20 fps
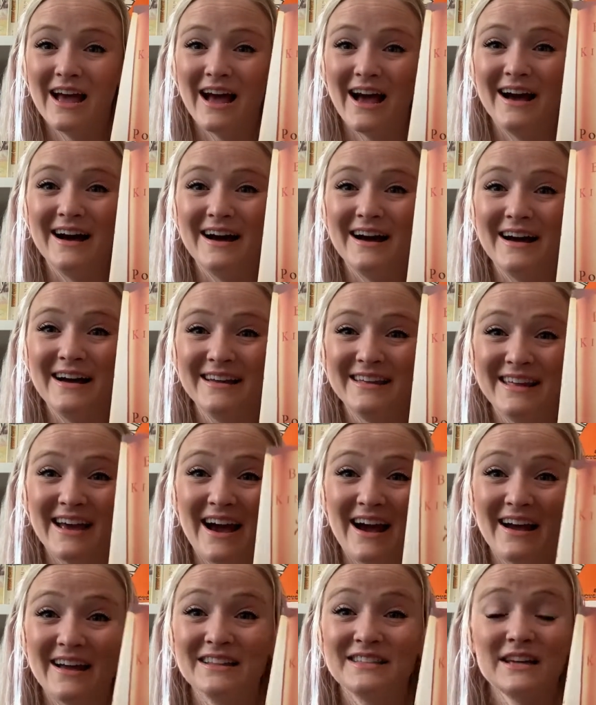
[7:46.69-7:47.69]

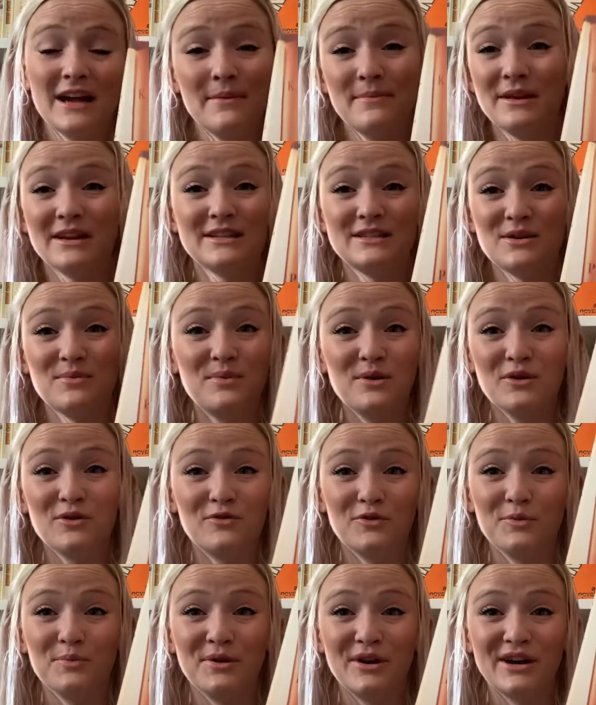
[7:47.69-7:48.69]
Yeah, I mean, it's a
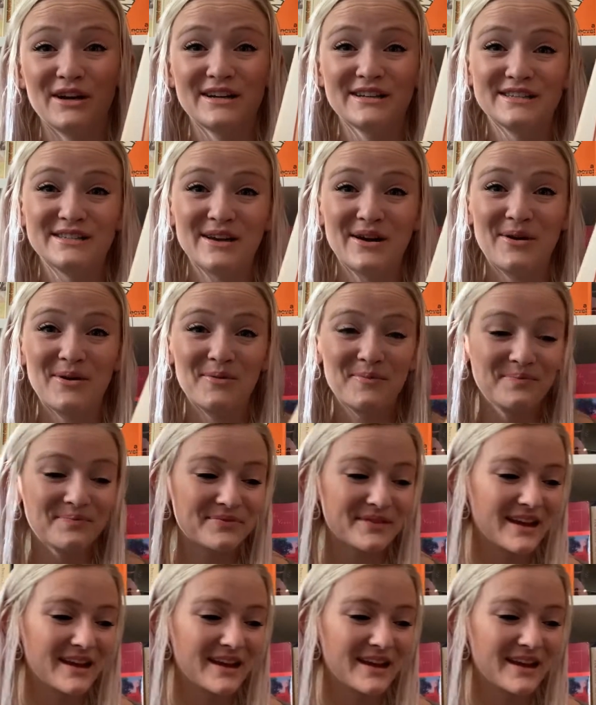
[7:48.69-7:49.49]
beautiful book, so.